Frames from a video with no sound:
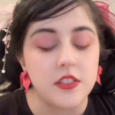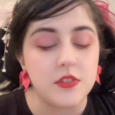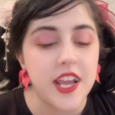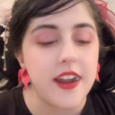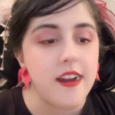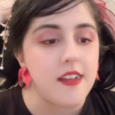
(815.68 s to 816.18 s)
and
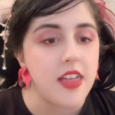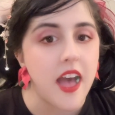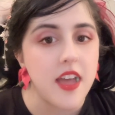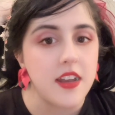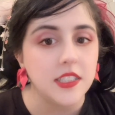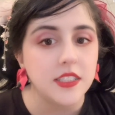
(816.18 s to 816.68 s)
care a
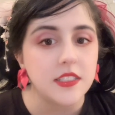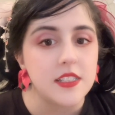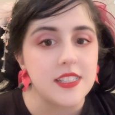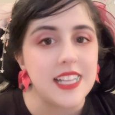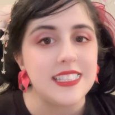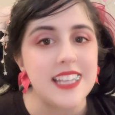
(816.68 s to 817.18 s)
lot.
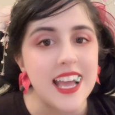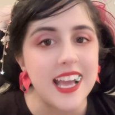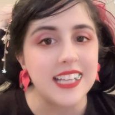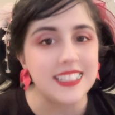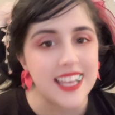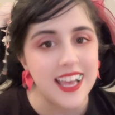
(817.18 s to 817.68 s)
That's
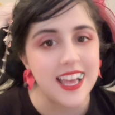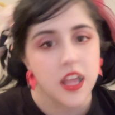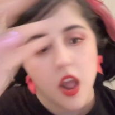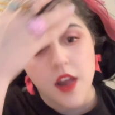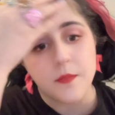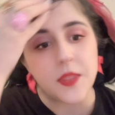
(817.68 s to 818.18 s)
nice, yeah.
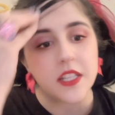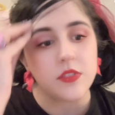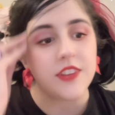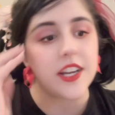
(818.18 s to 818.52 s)
And that's